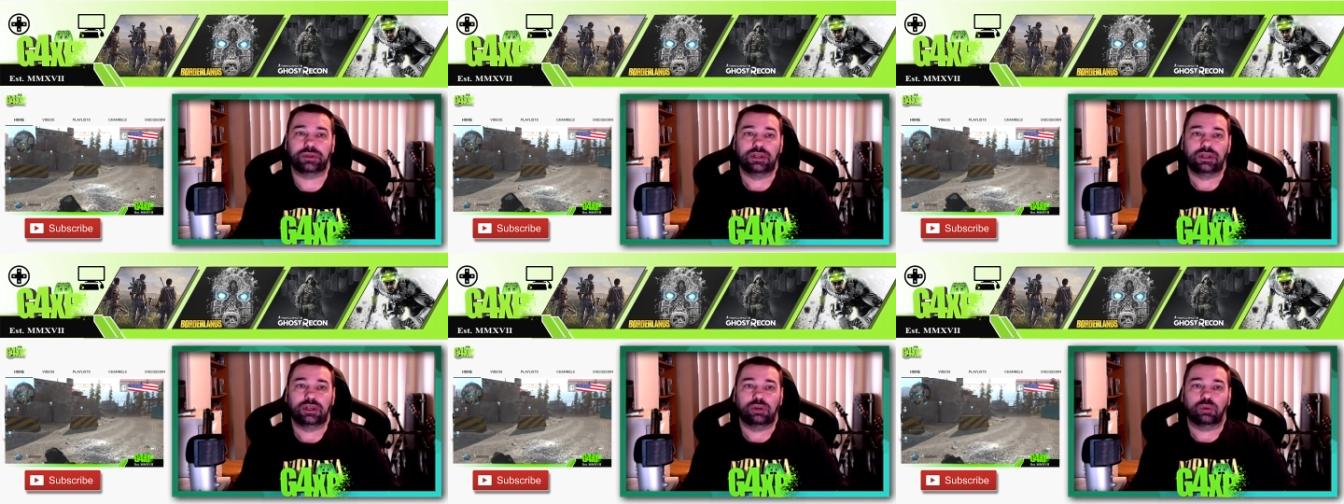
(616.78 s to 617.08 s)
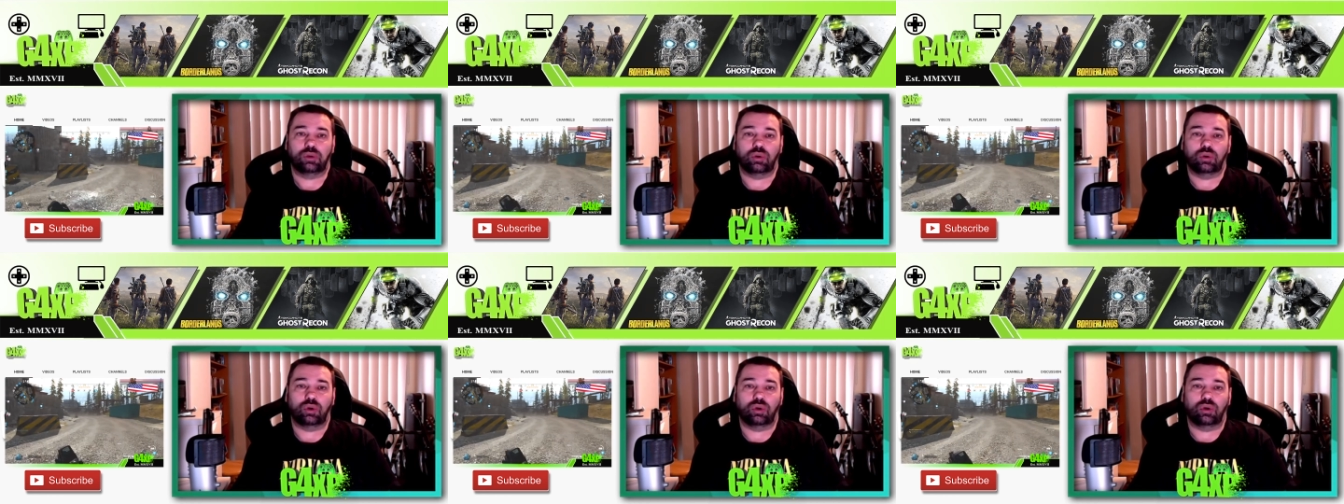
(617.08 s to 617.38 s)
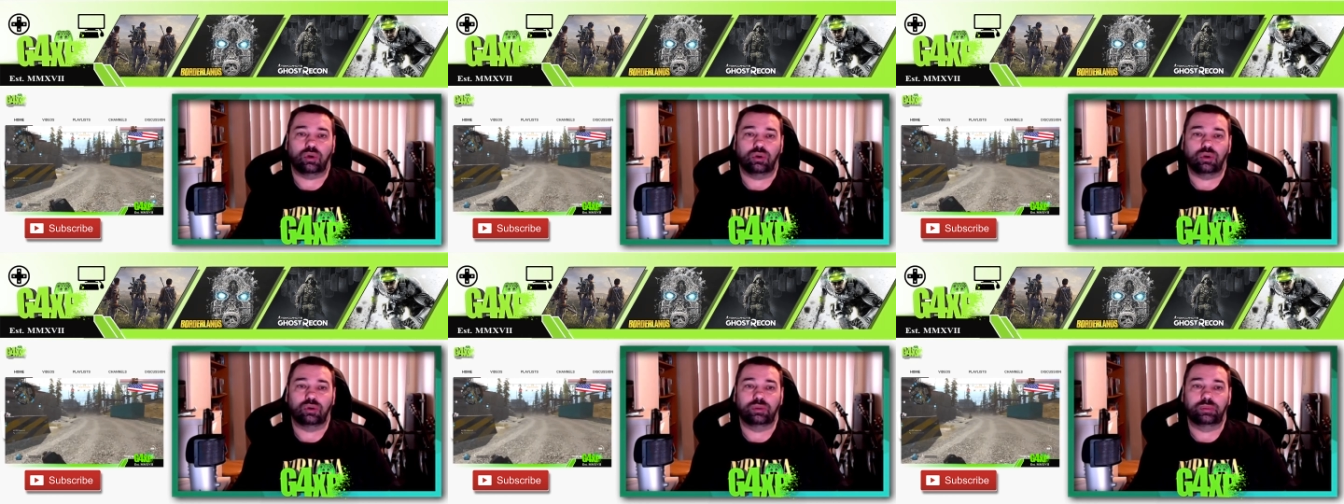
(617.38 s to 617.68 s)
will
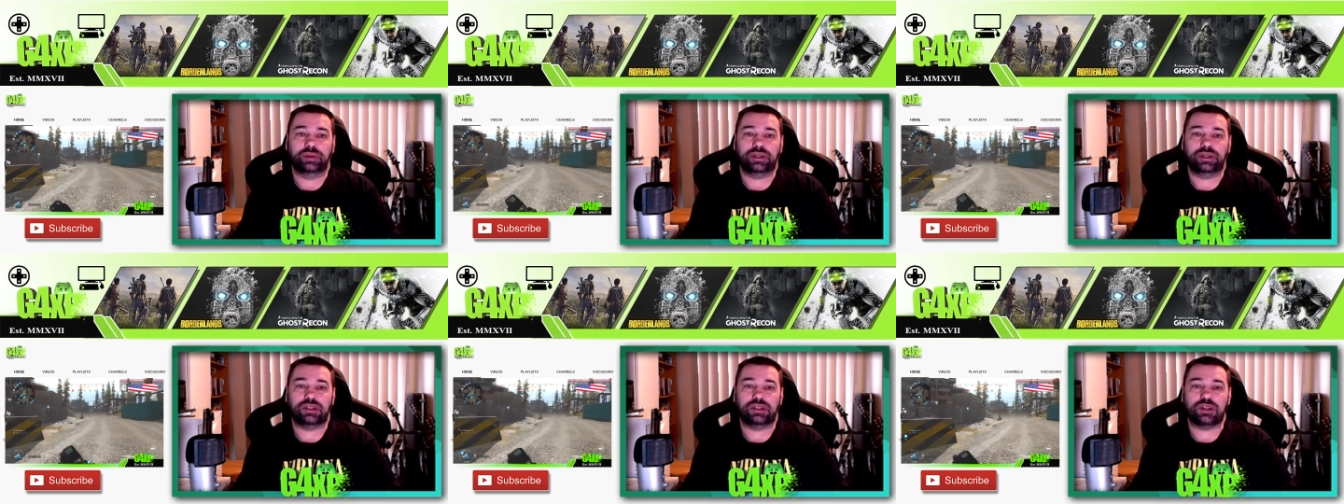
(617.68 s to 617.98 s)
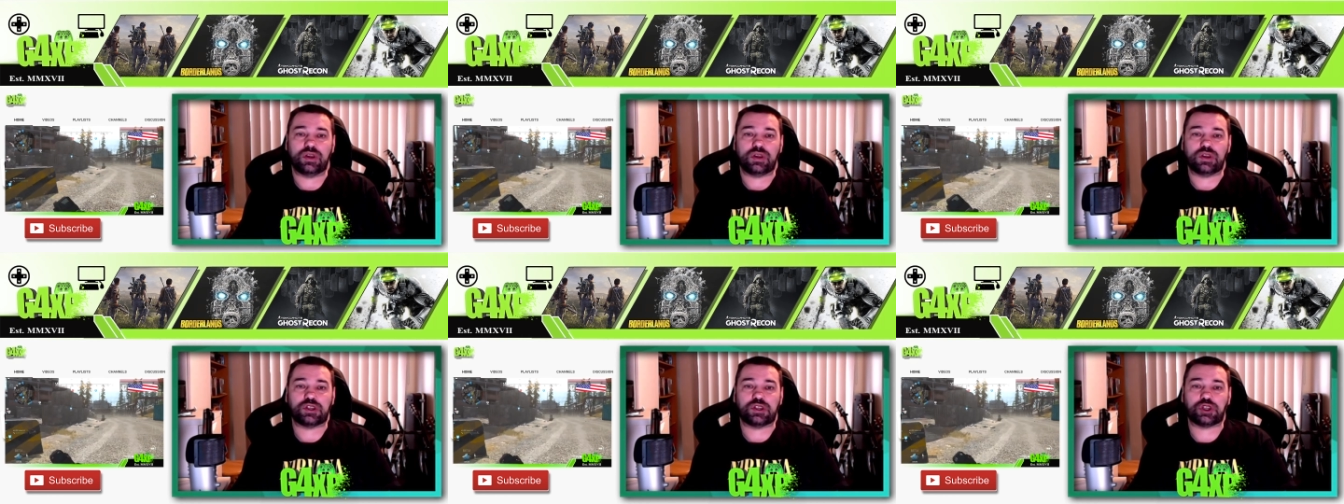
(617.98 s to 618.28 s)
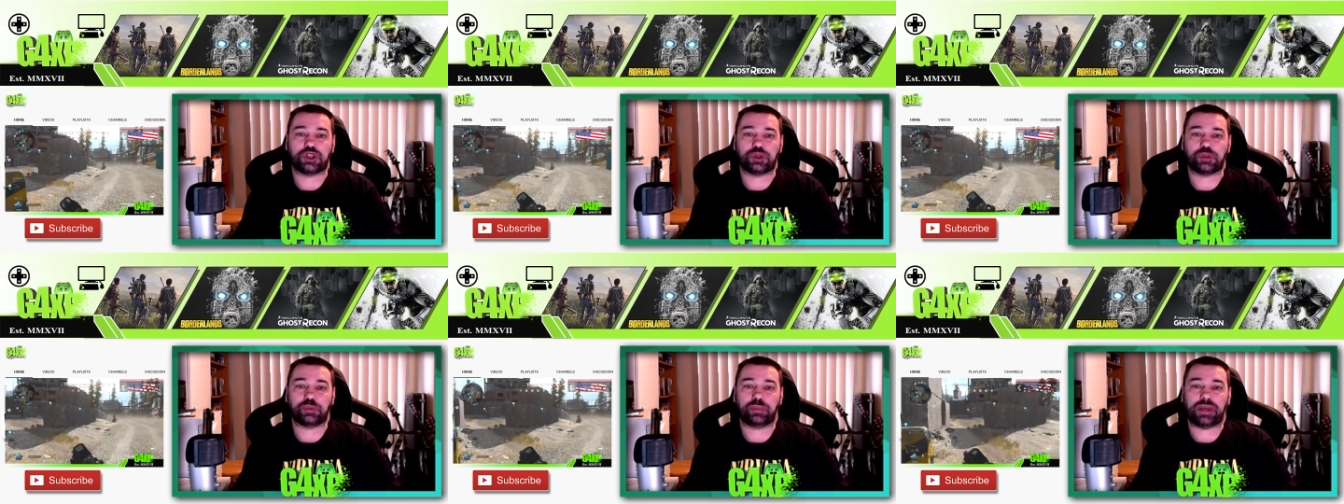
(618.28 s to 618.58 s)
all be
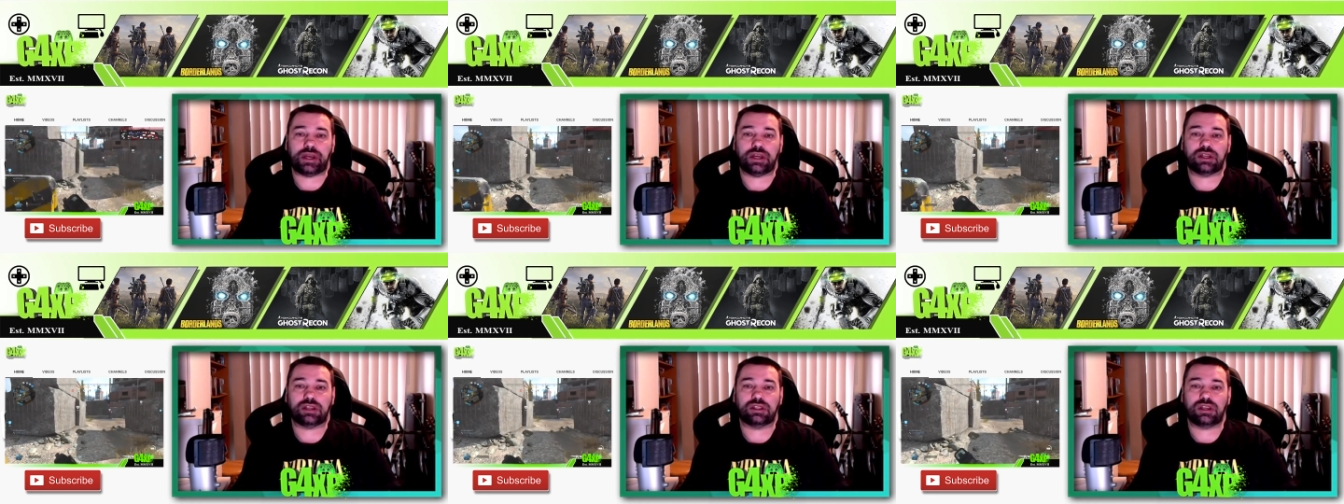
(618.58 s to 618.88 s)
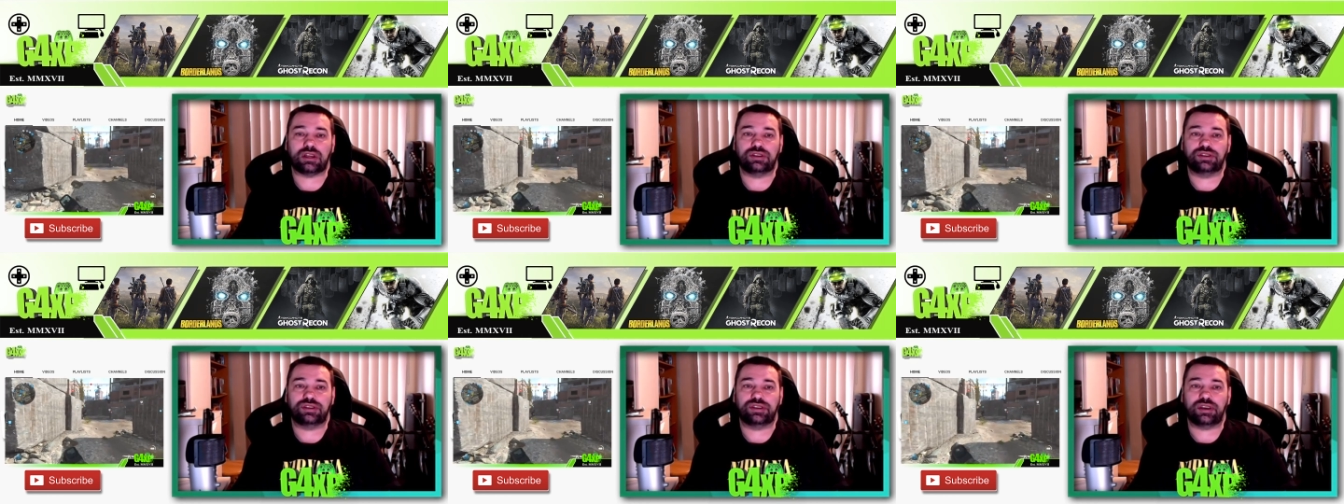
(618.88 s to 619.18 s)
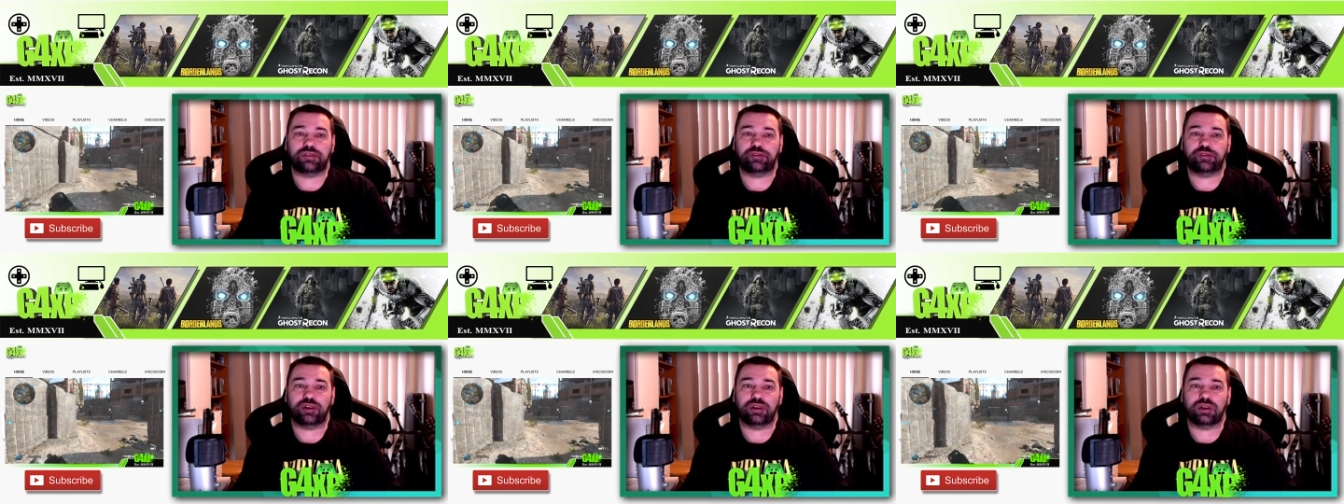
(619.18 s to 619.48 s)
spec'd
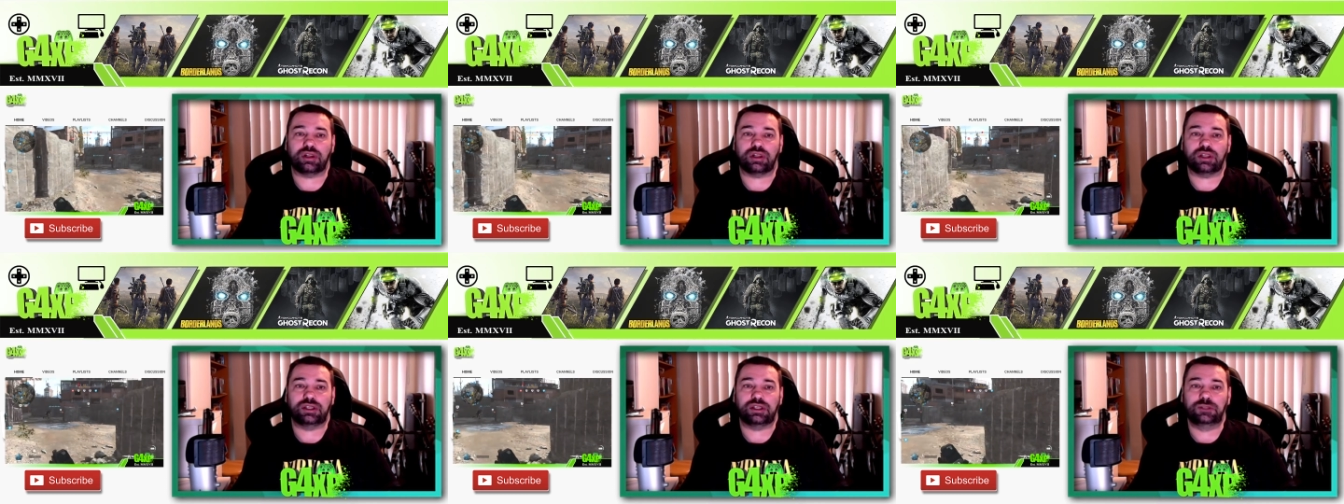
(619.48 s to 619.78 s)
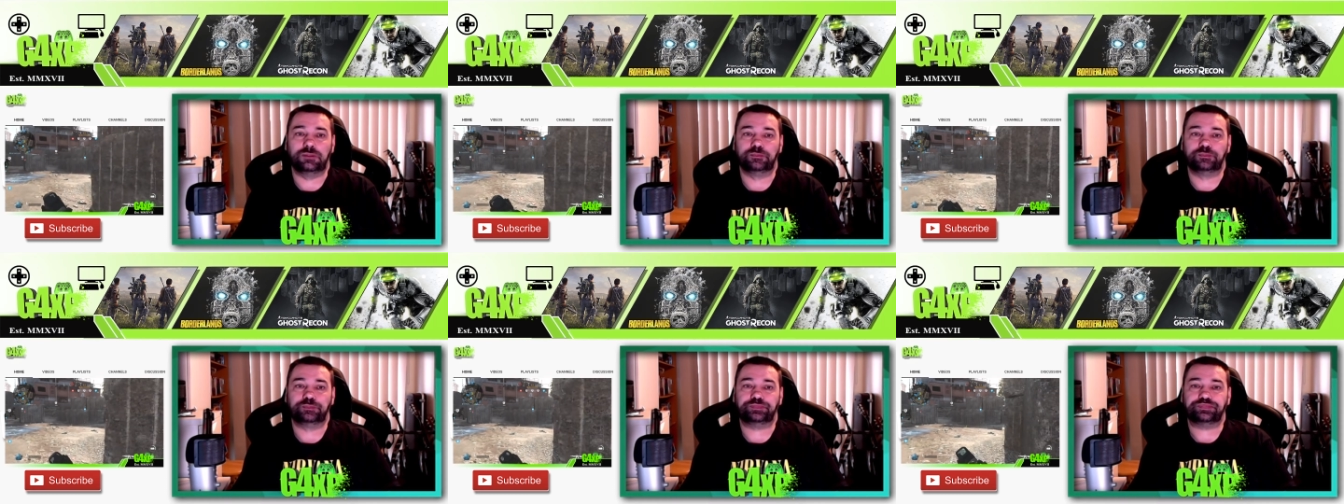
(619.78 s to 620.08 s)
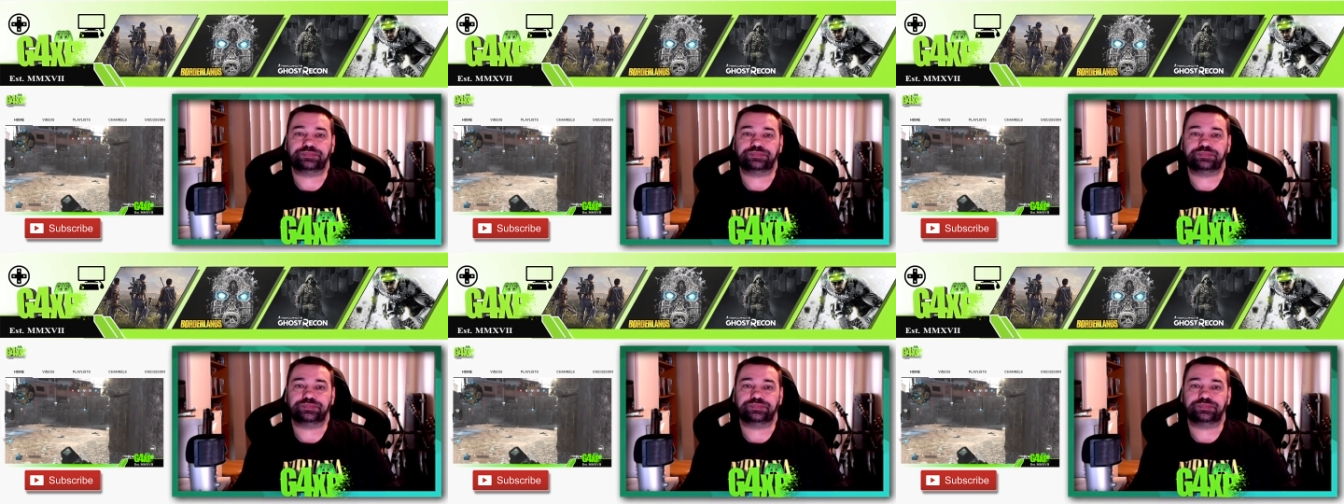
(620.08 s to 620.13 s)
differently